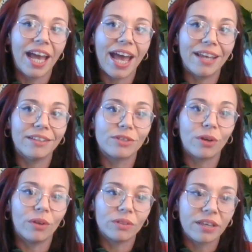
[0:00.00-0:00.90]

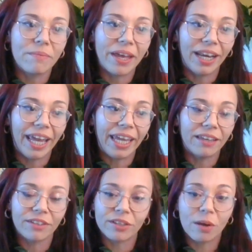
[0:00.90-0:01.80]
And
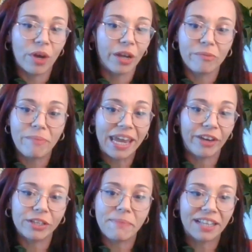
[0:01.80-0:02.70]
ultimately, because I work with Make
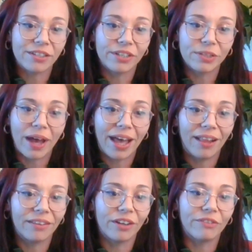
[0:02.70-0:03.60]
Votes Matter as
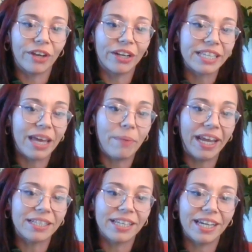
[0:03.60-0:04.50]
well on a volunteer
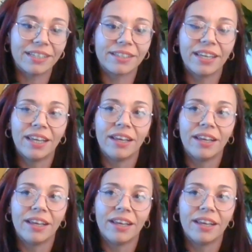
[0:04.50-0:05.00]
basis,